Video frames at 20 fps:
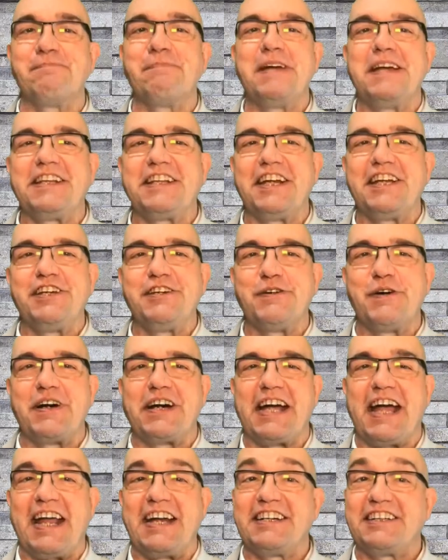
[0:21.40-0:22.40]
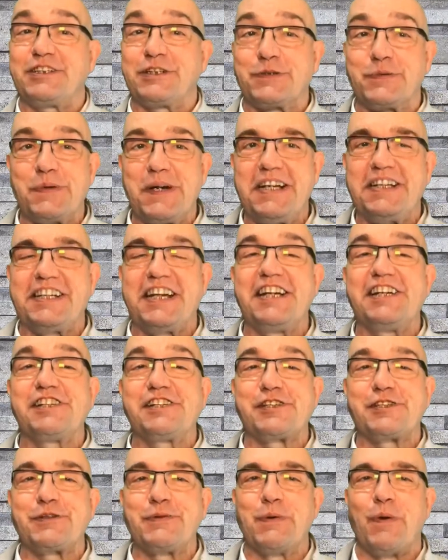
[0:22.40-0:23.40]
meeting you again.
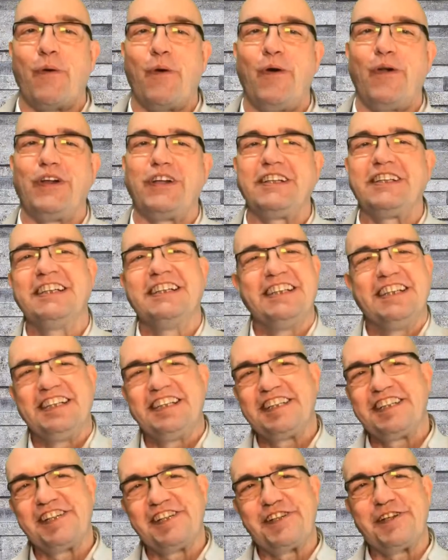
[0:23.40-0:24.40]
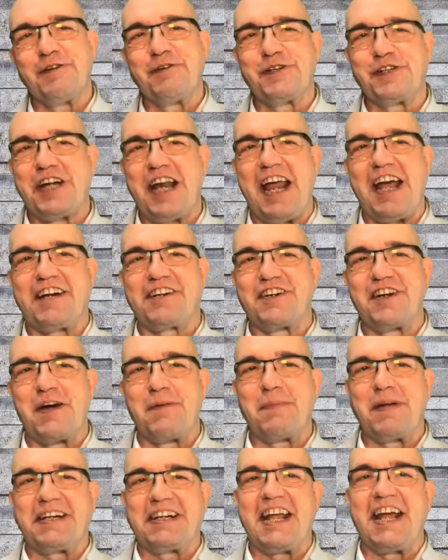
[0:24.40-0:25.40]
Greetings to all the social
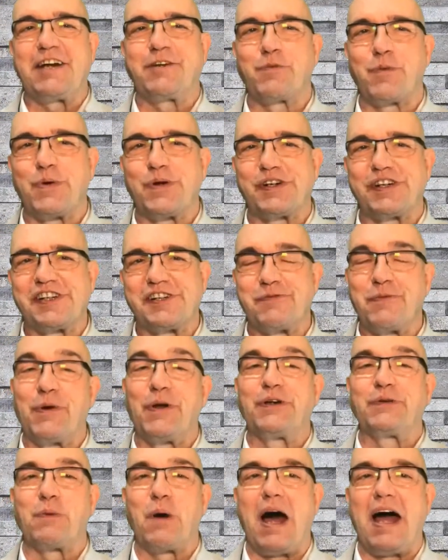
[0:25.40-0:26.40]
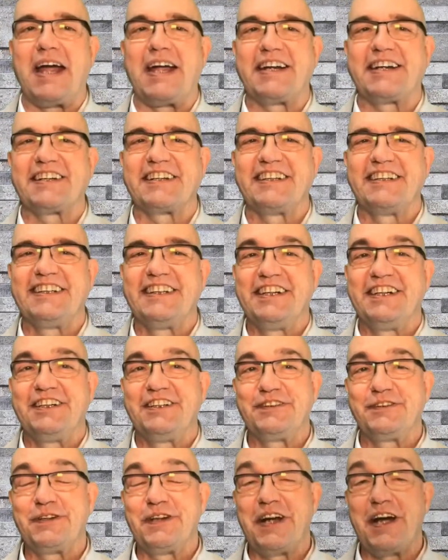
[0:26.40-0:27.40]
economic networkers worldwide.
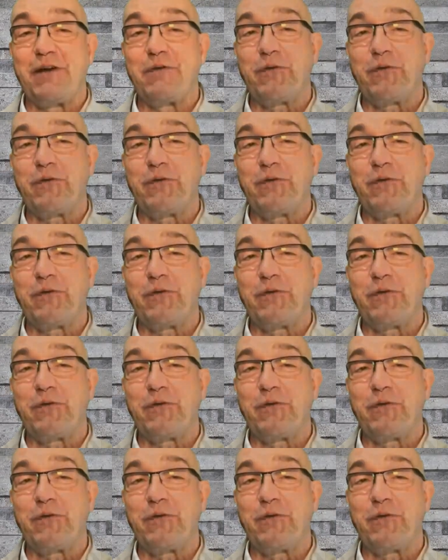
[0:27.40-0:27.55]
Today